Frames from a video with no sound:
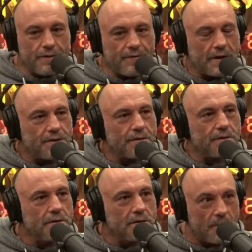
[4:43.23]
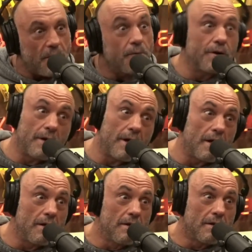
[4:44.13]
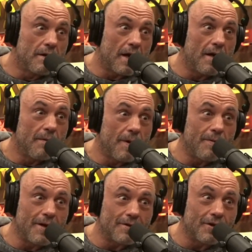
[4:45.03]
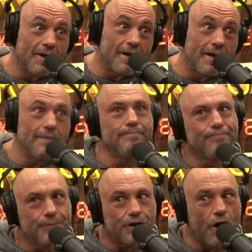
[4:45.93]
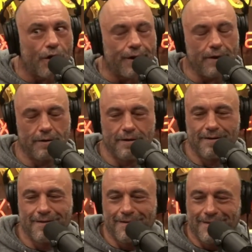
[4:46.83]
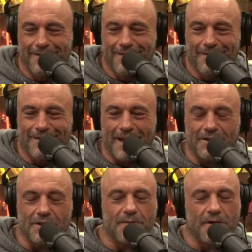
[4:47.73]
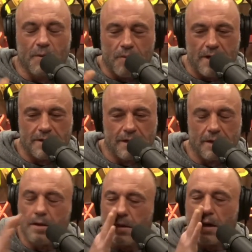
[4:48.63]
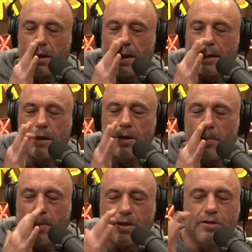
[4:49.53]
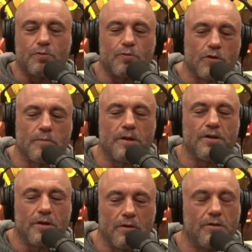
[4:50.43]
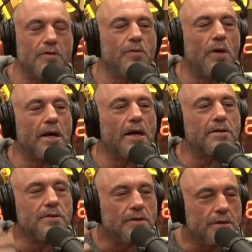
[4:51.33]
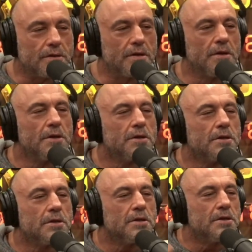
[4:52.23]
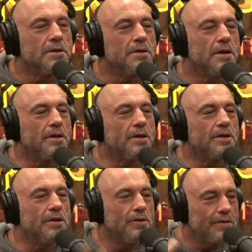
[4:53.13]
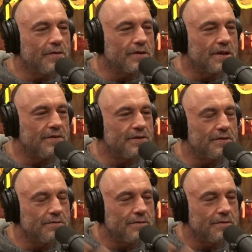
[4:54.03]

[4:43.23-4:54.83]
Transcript: investors. Some people are good at it. Okay? Maybe not so good at it. Sorry. They're prescient. They're like, maybe there's a room that you can go to in the White House and you can just You know, the universe gives you